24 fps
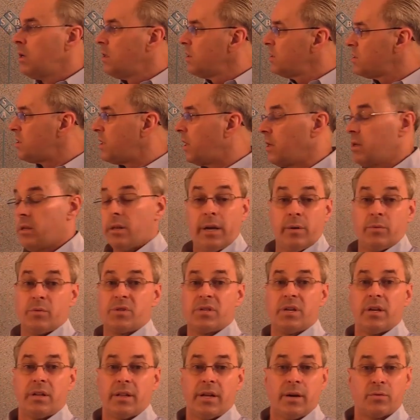So, and that was
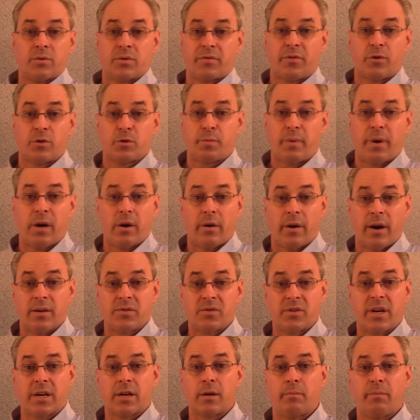it. That was the first paragraph.
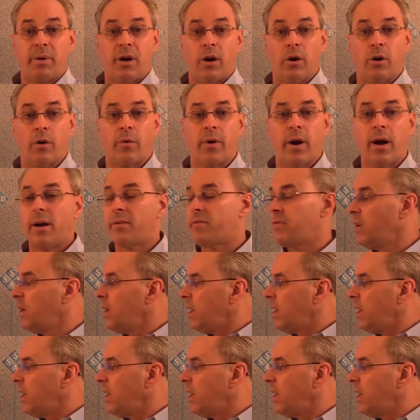Second paragraph,